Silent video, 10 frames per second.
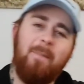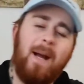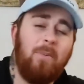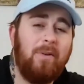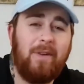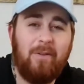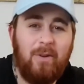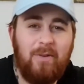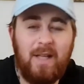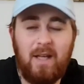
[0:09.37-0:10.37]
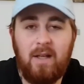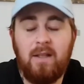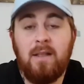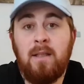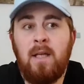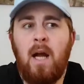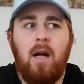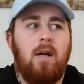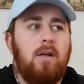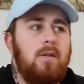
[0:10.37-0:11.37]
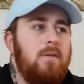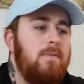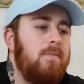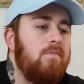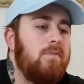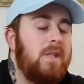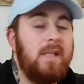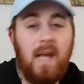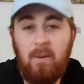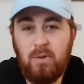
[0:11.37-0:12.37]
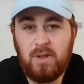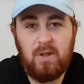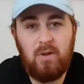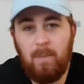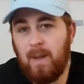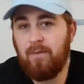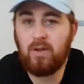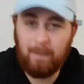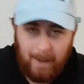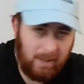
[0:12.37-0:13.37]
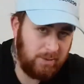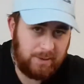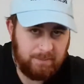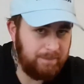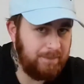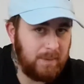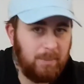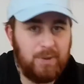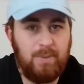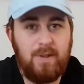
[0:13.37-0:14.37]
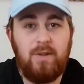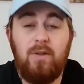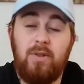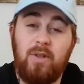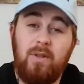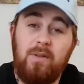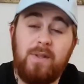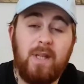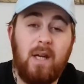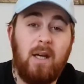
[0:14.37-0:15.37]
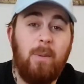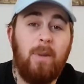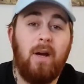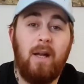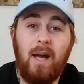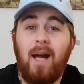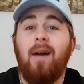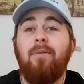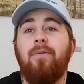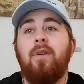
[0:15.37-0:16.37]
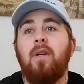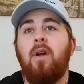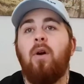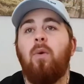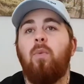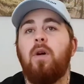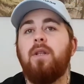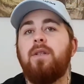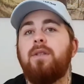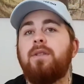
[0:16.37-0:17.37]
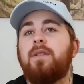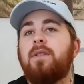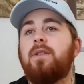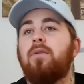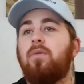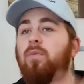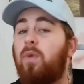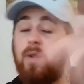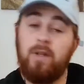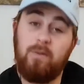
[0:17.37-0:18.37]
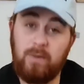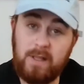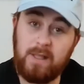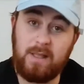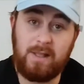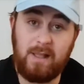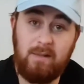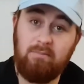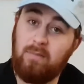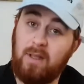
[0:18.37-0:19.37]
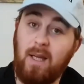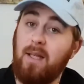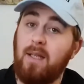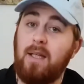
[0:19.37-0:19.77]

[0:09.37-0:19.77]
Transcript: Back with another video. Um, today we're just going to do a bit of a comparison between two shoes um, that I have. One's one that you've recently seen, okay?